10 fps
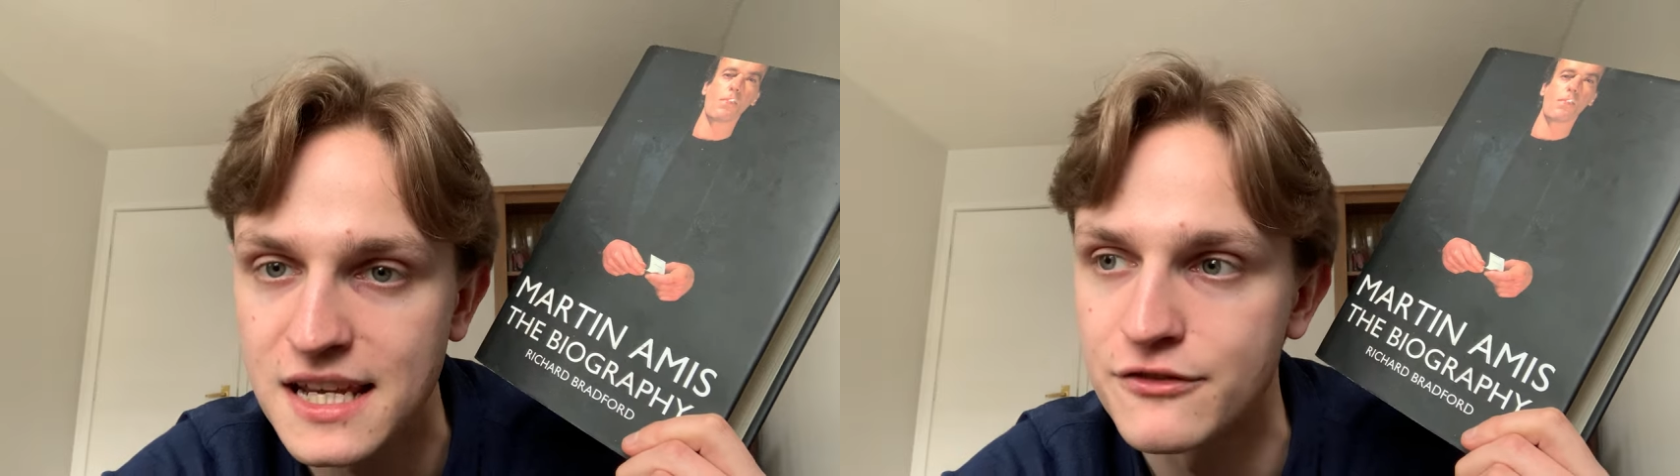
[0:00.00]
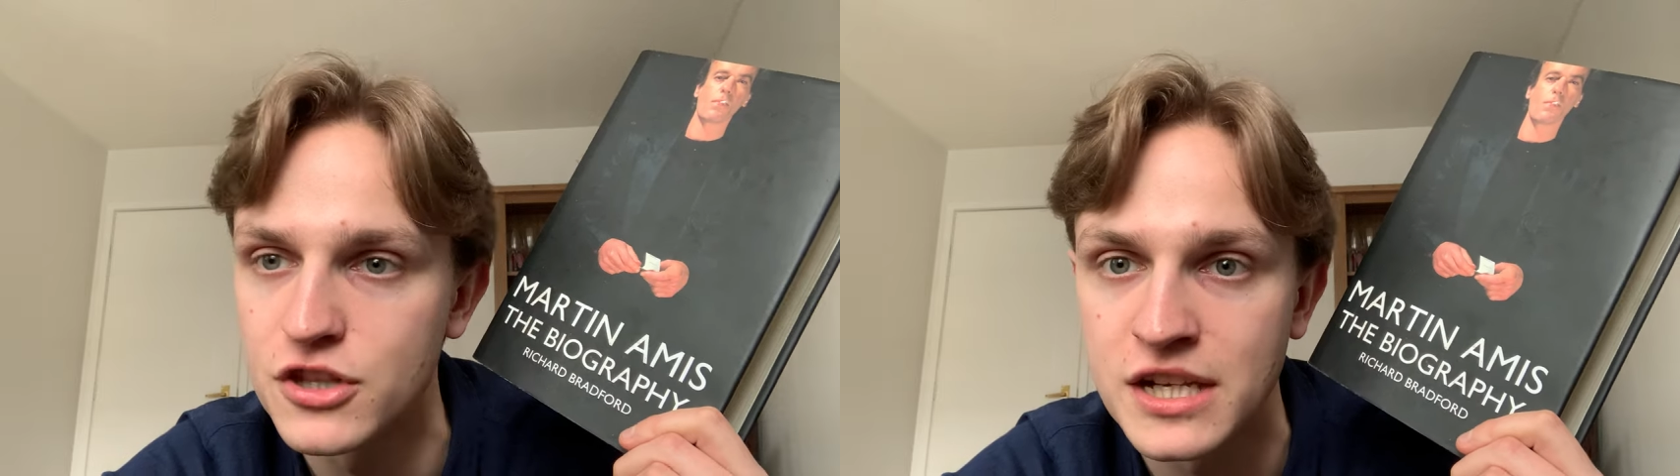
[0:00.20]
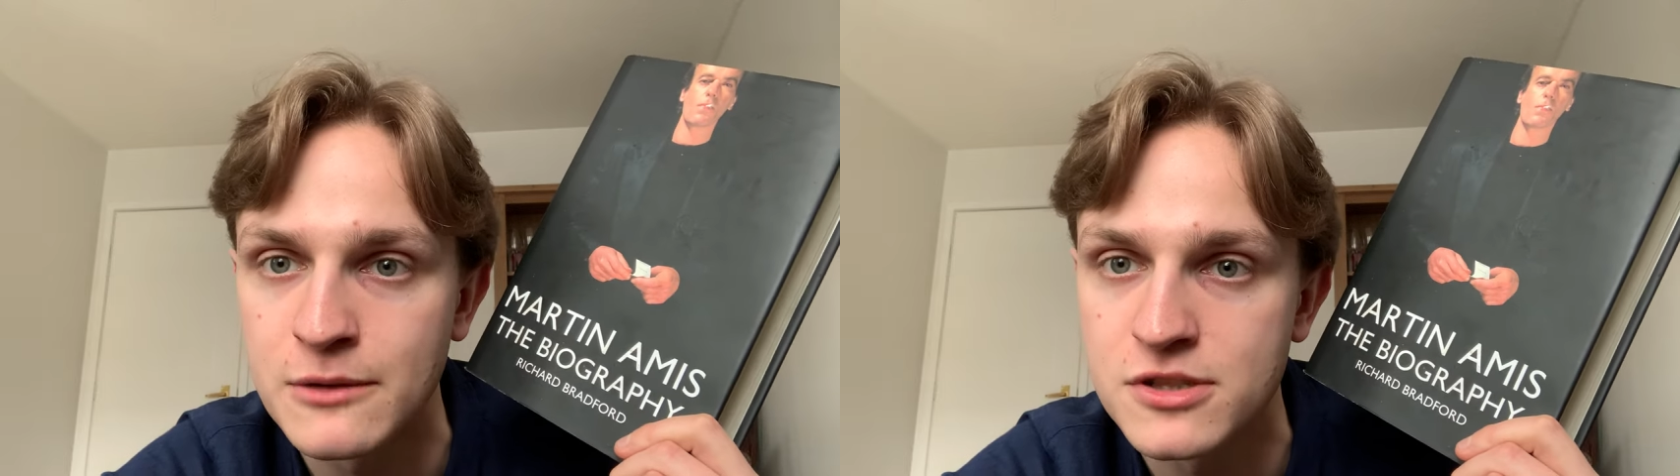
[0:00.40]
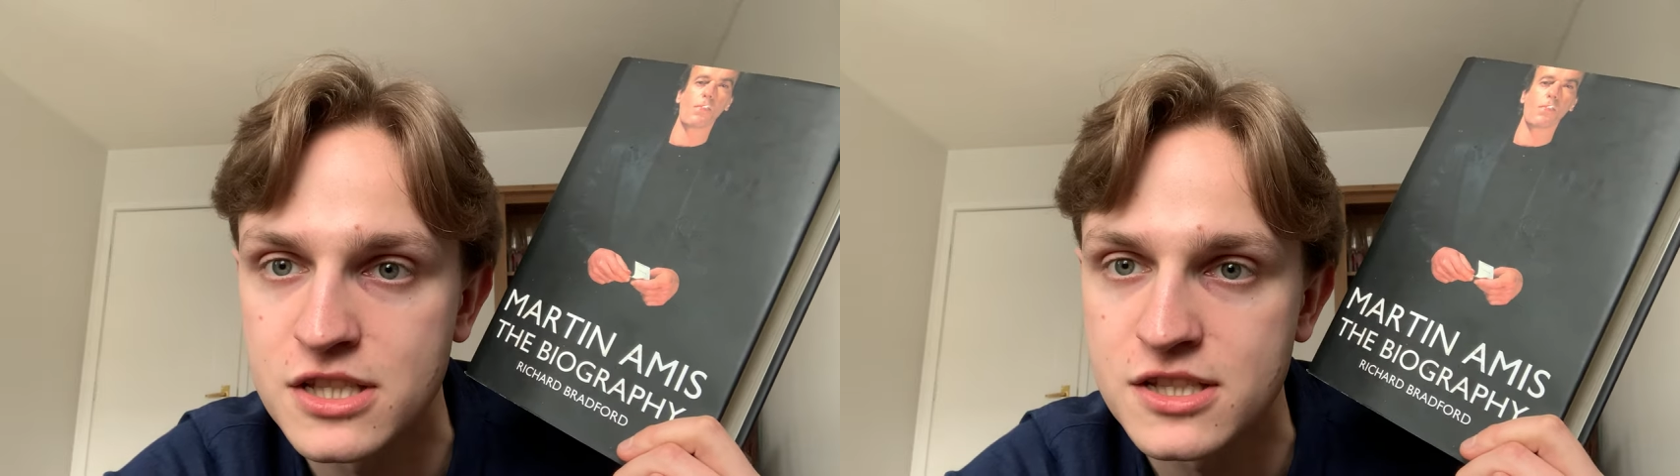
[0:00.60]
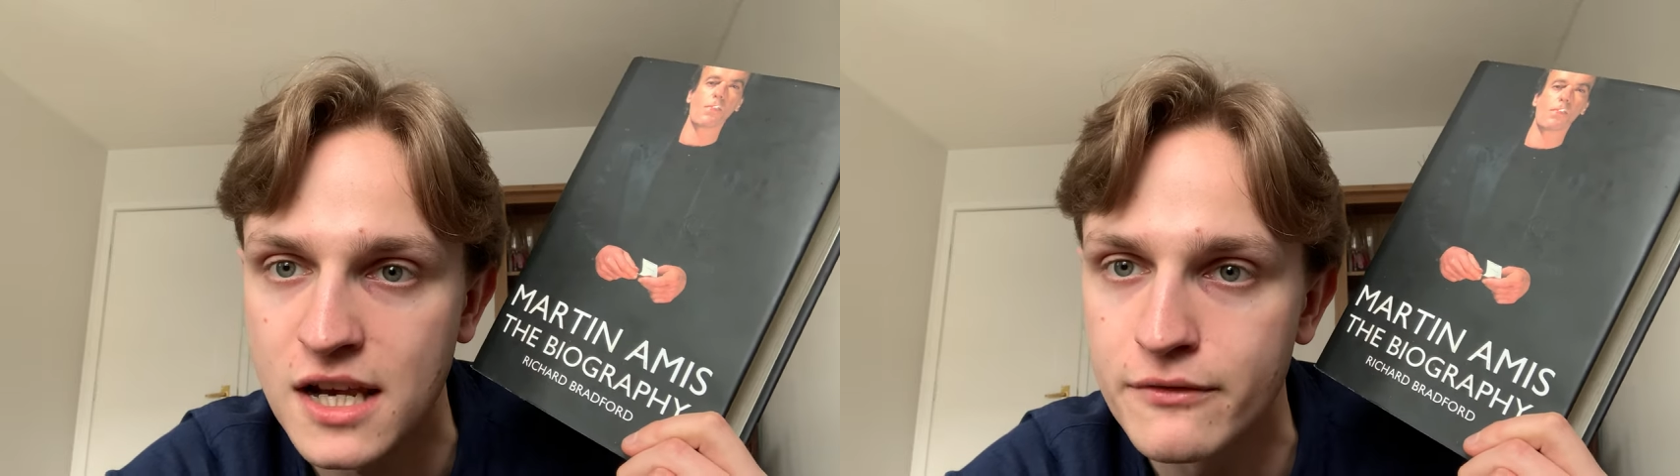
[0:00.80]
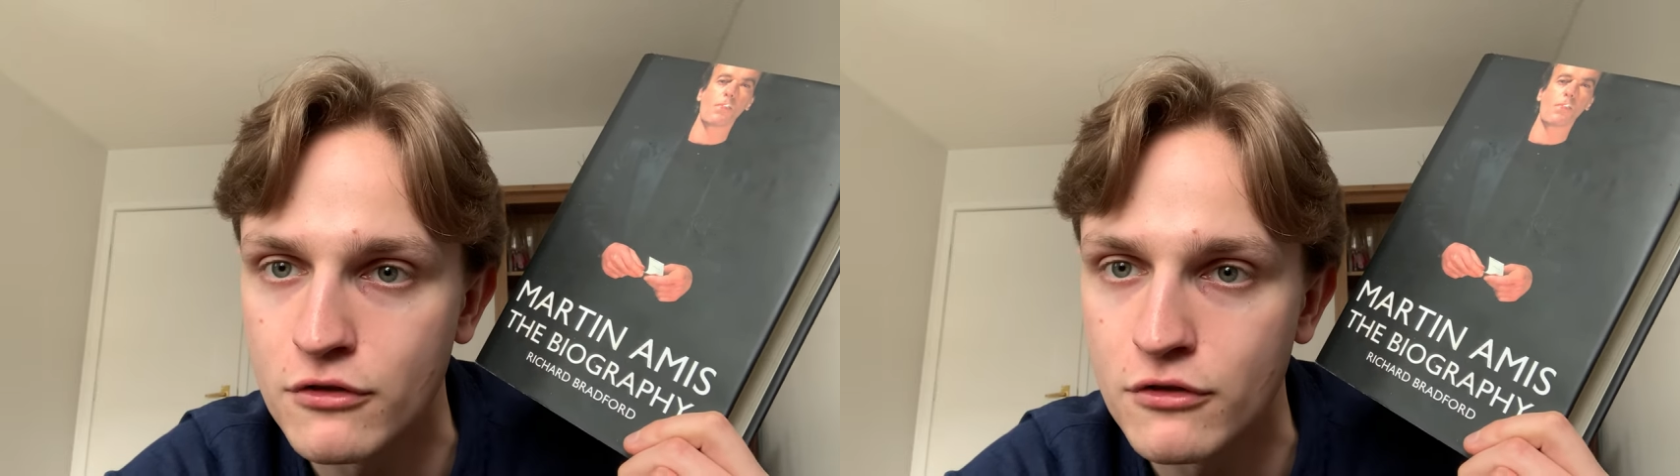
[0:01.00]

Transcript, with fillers: given that he was the son of a